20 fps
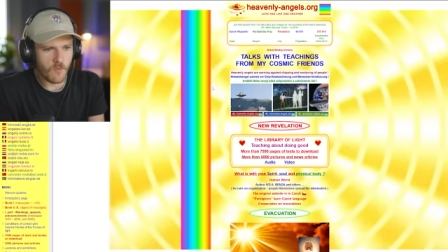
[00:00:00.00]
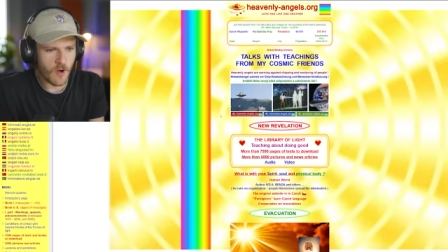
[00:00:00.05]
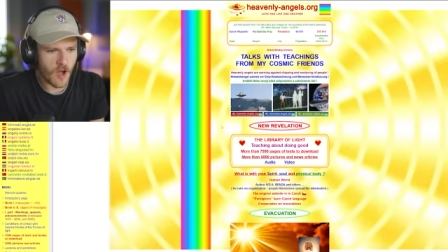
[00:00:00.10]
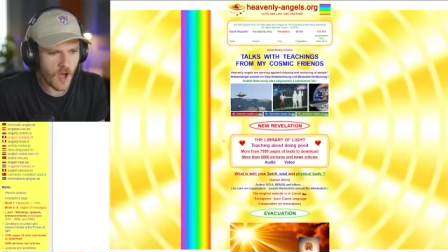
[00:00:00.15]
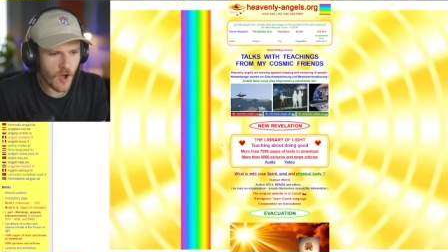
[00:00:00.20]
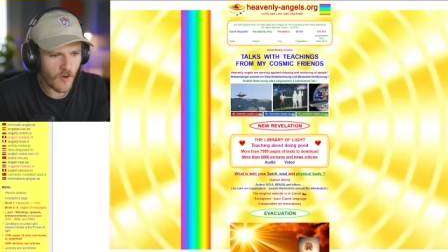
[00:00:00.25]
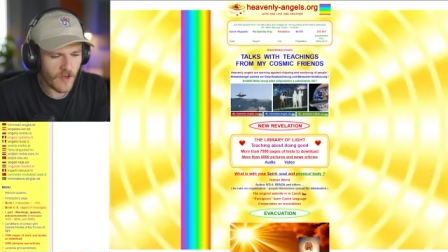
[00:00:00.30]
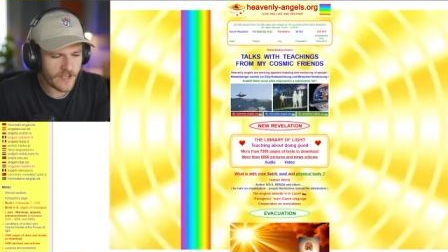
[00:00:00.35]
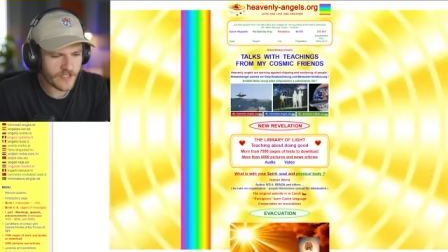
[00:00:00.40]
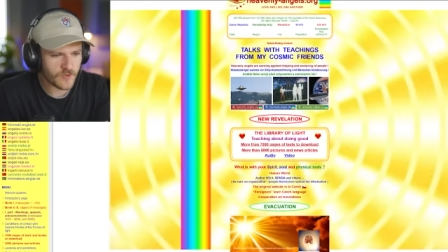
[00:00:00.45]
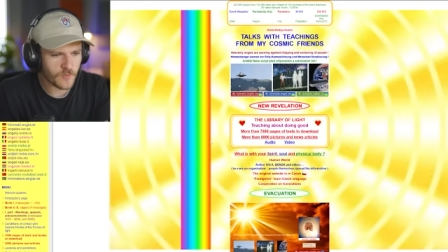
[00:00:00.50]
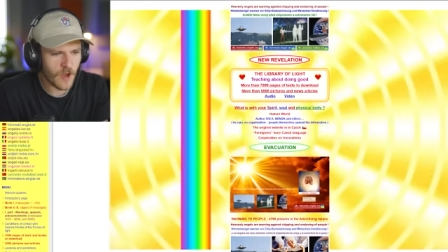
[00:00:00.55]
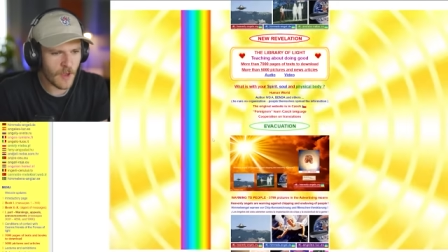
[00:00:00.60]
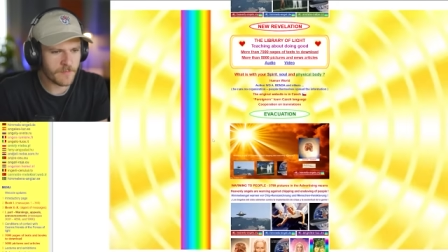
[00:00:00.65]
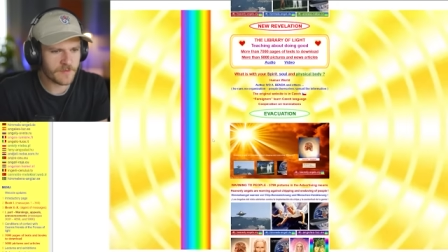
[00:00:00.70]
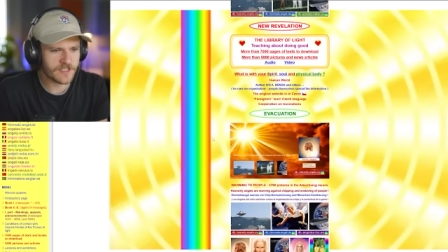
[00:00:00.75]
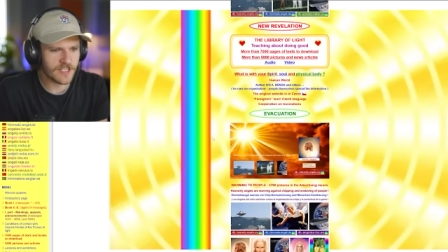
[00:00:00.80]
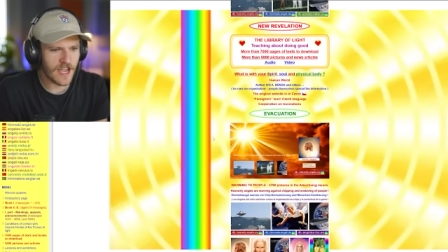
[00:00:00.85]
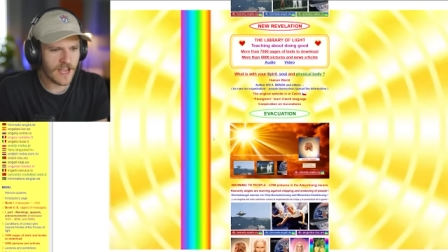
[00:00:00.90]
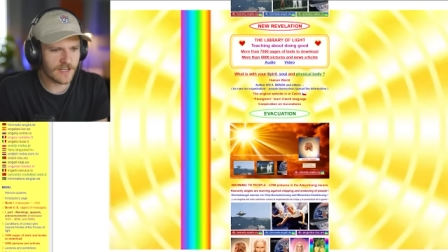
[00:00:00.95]
Well, this
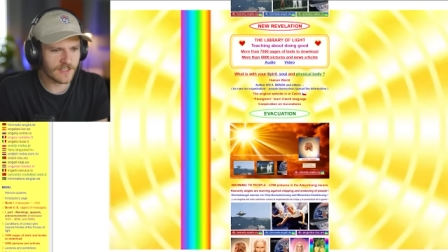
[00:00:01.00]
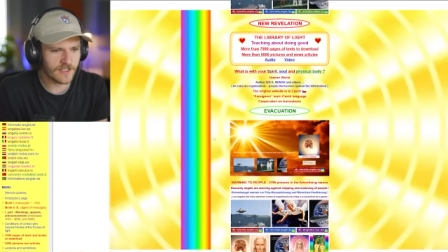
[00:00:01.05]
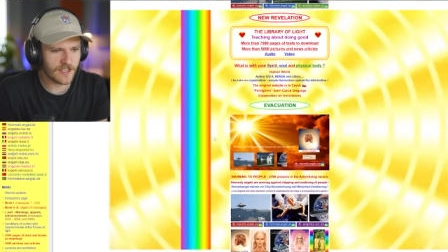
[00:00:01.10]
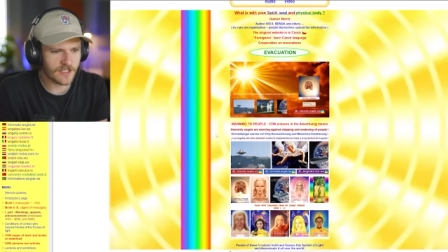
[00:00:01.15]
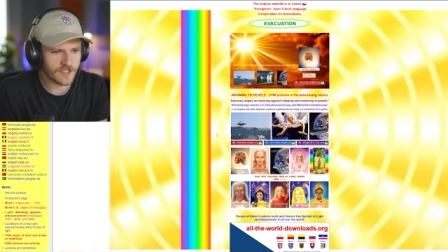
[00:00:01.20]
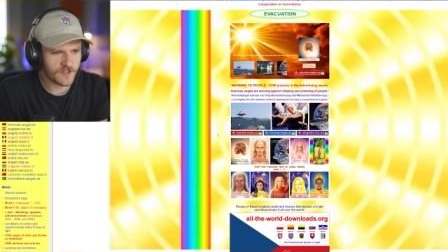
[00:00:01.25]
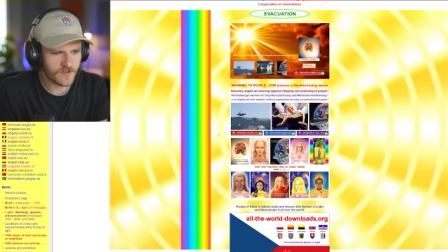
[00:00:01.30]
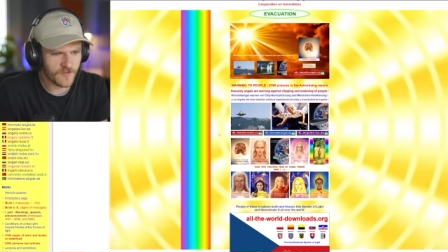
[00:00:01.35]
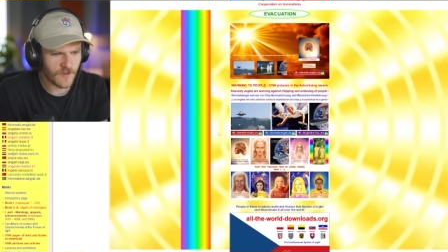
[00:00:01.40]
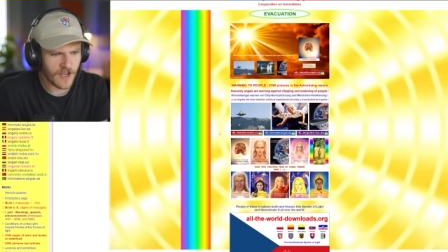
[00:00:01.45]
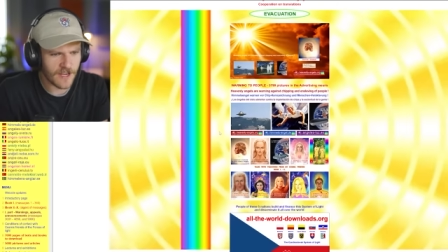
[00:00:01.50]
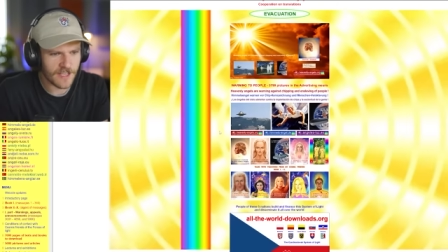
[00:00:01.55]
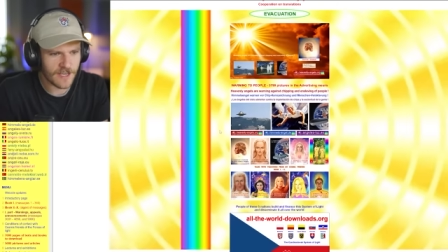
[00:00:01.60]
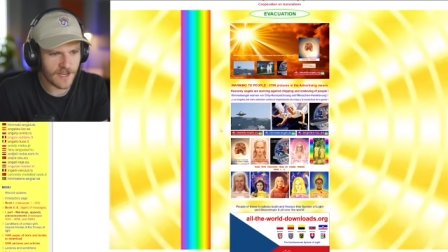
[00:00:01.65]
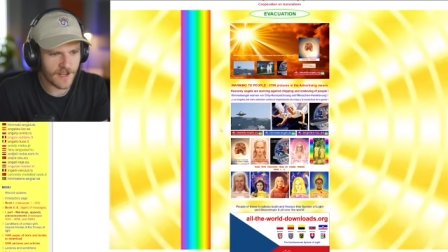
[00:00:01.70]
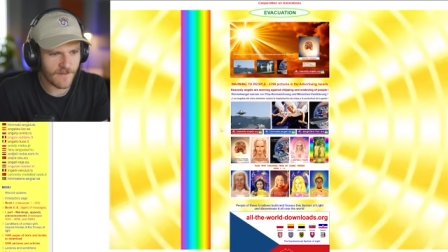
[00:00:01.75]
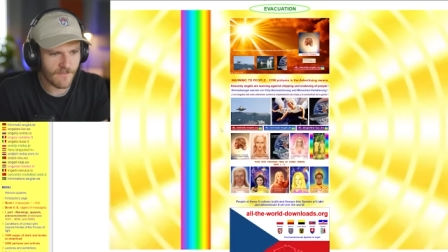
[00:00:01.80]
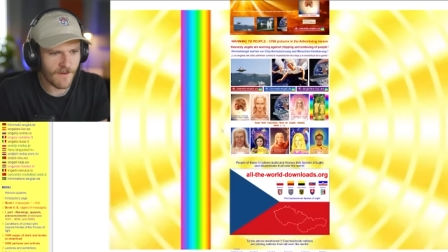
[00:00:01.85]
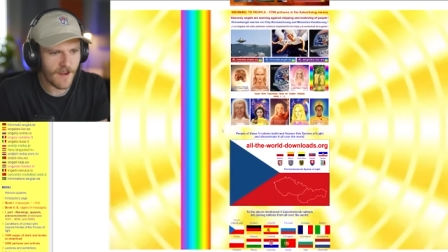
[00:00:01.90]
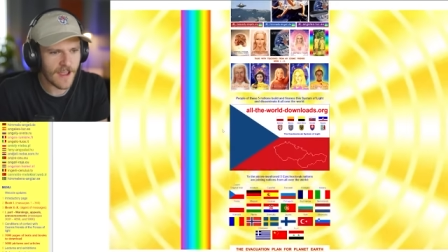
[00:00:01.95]
website looks
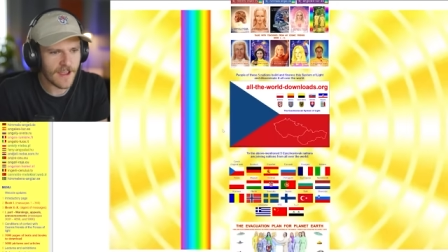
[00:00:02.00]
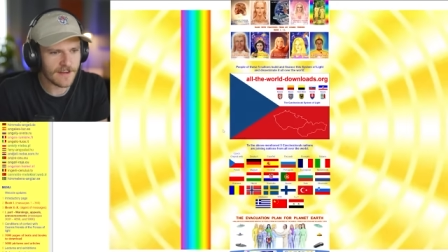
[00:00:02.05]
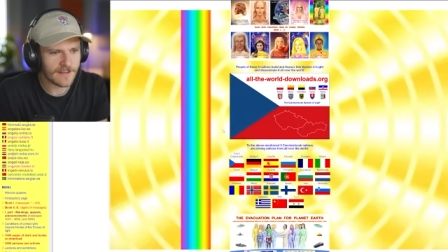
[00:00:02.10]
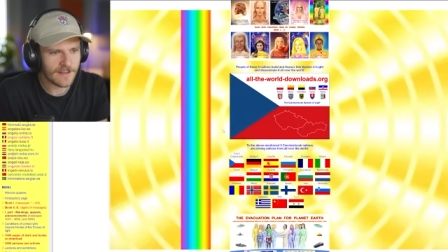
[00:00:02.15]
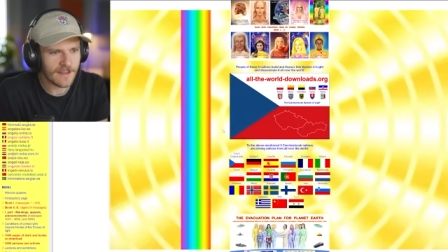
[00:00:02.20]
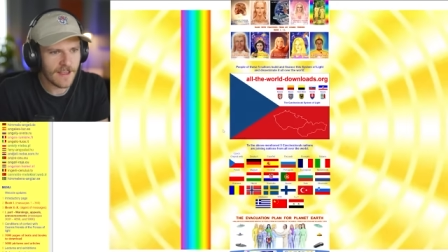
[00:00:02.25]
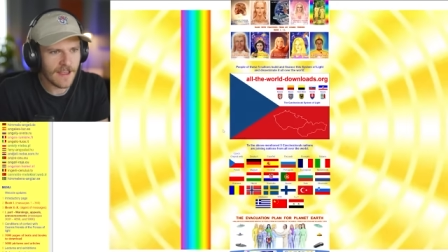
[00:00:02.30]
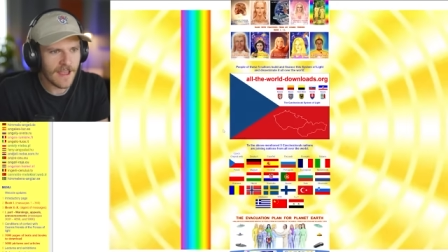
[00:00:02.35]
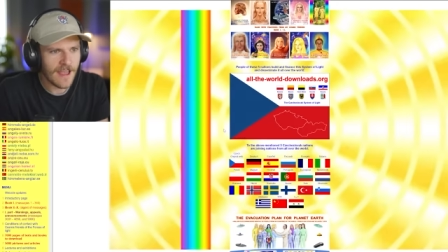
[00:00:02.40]
fucking great.